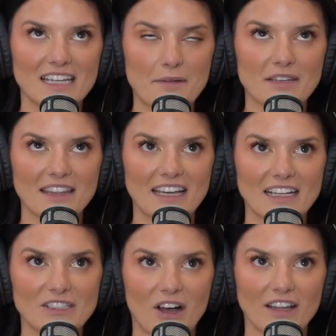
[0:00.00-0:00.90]
types of
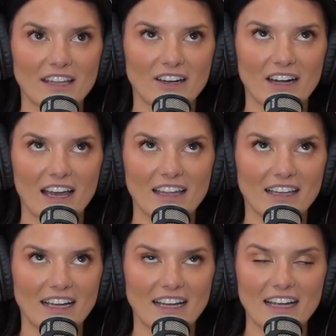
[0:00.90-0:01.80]
things on the internet,
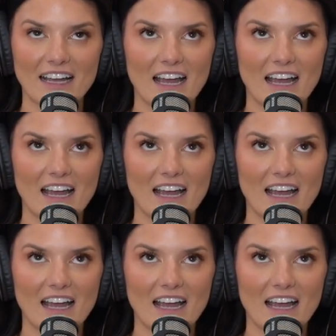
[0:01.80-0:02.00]
like,